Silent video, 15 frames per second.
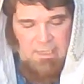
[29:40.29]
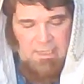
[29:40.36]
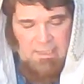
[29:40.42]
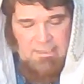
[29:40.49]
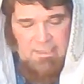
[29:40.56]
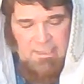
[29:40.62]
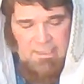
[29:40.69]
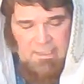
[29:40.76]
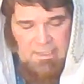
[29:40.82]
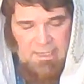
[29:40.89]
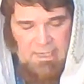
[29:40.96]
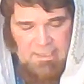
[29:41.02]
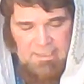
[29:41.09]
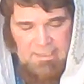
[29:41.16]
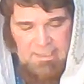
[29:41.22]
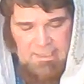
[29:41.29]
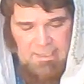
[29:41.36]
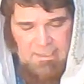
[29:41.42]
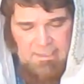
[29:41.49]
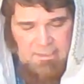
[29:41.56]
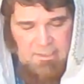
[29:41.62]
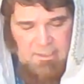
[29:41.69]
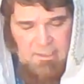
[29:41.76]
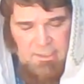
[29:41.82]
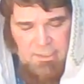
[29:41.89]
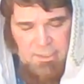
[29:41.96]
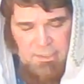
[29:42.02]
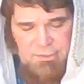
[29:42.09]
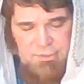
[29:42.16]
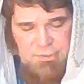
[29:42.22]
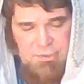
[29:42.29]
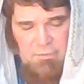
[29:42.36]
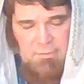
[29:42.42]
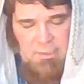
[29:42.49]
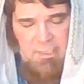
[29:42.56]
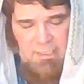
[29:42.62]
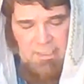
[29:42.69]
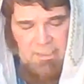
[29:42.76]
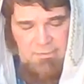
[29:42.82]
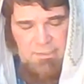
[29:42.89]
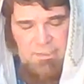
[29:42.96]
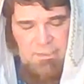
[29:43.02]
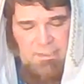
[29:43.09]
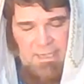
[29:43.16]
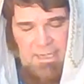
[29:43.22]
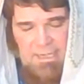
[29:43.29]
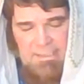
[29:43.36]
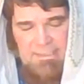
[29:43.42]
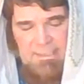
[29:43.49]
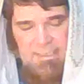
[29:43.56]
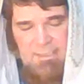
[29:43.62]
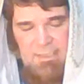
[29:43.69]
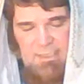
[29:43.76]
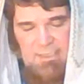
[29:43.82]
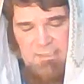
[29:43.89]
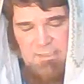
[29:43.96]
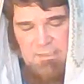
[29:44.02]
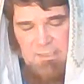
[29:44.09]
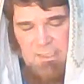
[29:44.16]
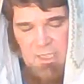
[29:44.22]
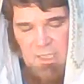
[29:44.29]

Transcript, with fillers: And he and he Yeshua El Shaddai did this